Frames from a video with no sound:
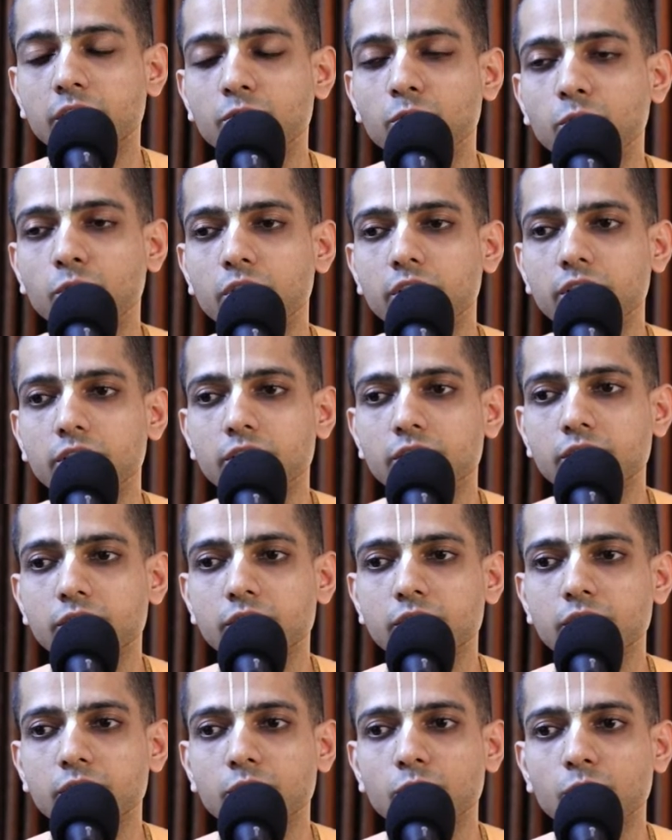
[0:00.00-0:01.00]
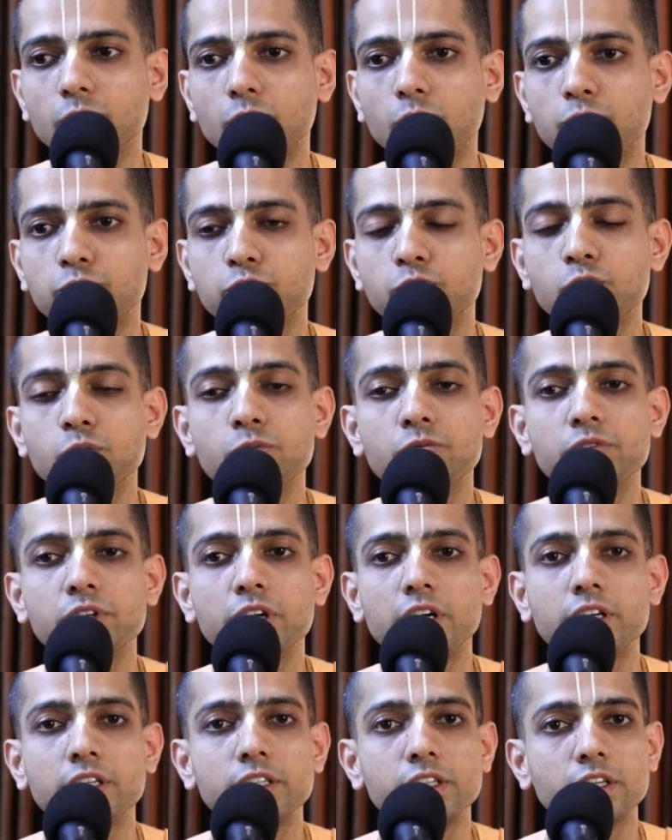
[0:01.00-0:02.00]
devotees of whom
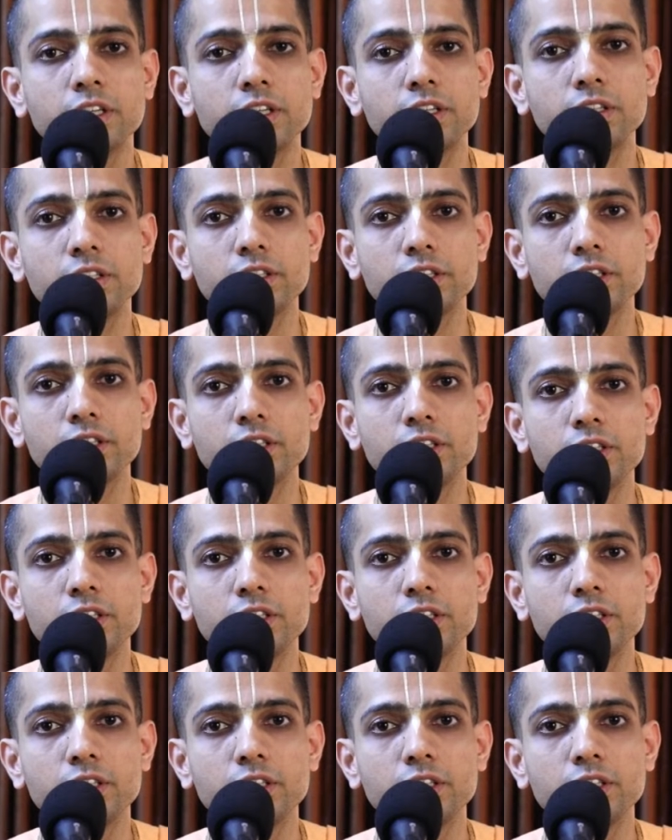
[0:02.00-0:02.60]
we are hearing